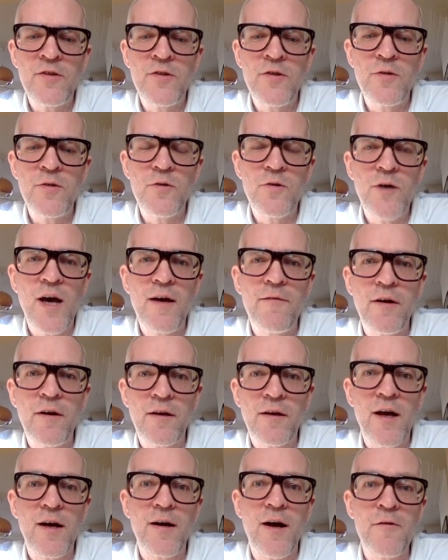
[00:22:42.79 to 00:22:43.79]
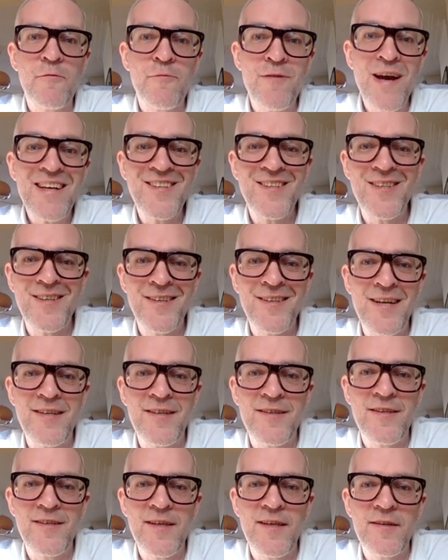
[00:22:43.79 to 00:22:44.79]
to have a
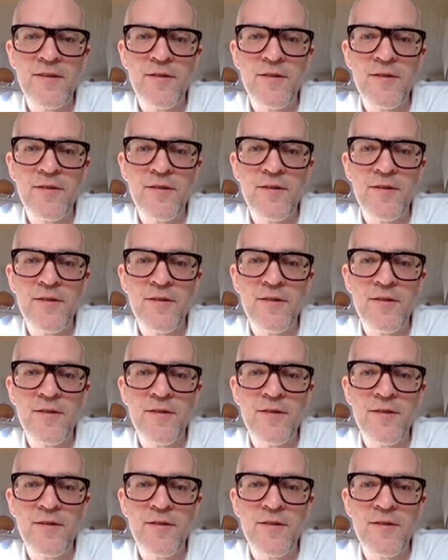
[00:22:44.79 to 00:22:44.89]
residency.